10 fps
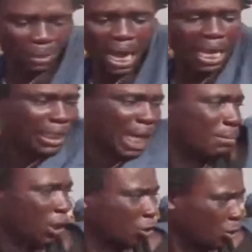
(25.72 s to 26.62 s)
a
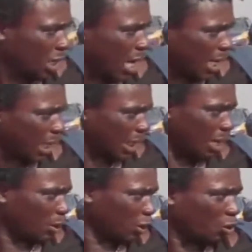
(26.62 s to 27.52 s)
three-year-old girl in
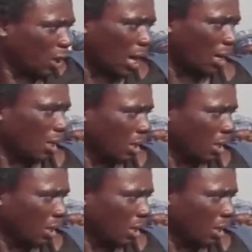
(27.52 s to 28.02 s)
the community.